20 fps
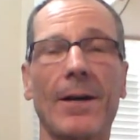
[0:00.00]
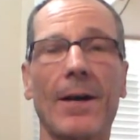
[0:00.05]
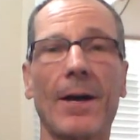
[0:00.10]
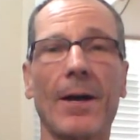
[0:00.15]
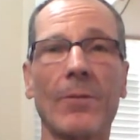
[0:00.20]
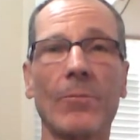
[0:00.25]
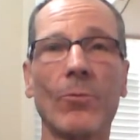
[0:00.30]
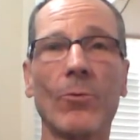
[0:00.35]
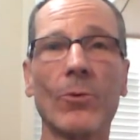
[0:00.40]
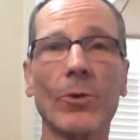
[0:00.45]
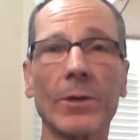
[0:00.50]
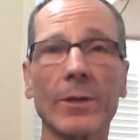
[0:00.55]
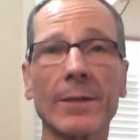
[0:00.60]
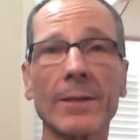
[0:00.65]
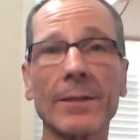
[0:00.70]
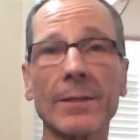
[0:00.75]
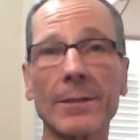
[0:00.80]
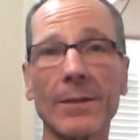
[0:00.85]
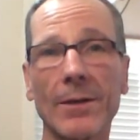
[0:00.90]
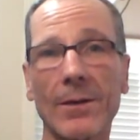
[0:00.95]
I'm
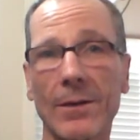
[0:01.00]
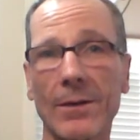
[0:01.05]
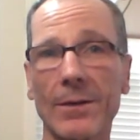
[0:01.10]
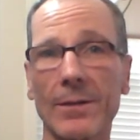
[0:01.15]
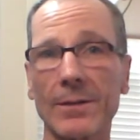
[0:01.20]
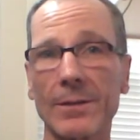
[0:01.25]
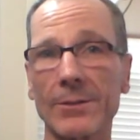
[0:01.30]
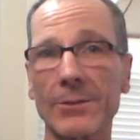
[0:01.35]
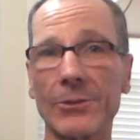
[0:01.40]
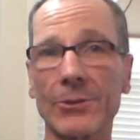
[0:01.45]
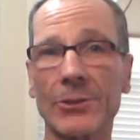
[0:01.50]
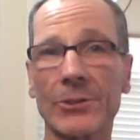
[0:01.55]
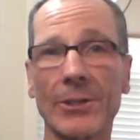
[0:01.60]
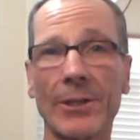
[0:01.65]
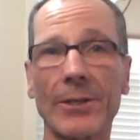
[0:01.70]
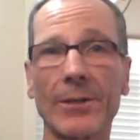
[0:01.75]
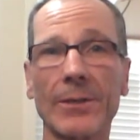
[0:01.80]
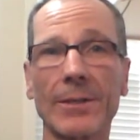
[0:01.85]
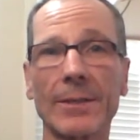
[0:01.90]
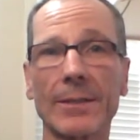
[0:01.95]
working on
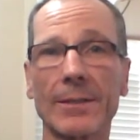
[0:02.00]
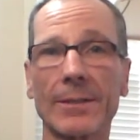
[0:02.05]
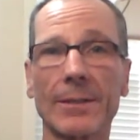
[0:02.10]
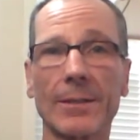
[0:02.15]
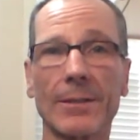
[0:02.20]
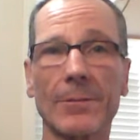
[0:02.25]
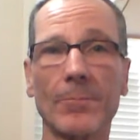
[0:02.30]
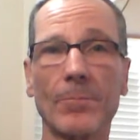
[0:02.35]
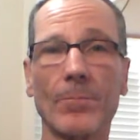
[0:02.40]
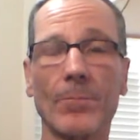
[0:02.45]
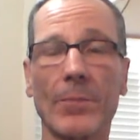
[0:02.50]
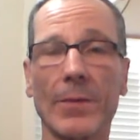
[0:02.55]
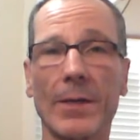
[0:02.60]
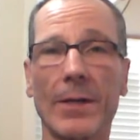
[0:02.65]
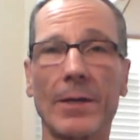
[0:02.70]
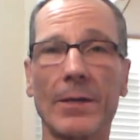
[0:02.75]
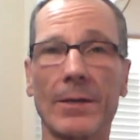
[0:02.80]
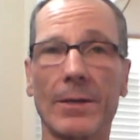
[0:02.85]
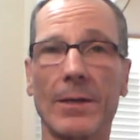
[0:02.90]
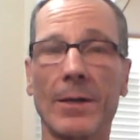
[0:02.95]
sharing
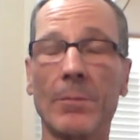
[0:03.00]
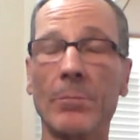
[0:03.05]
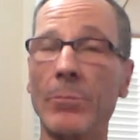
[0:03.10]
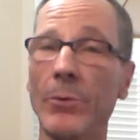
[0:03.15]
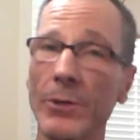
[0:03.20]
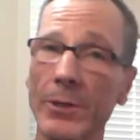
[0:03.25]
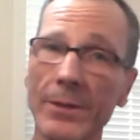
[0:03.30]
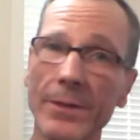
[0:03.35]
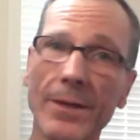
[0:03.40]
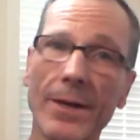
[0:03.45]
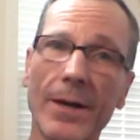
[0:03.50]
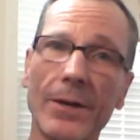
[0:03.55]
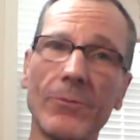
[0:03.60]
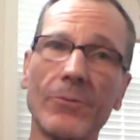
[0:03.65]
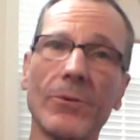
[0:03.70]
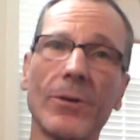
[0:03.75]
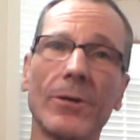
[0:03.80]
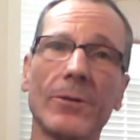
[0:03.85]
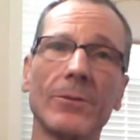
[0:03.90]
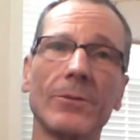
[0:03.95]
a book that I
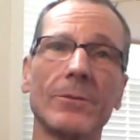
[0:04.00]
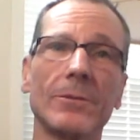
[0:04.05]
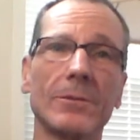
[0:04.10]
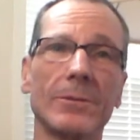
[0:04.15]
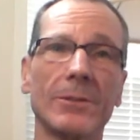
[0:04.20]
wrote.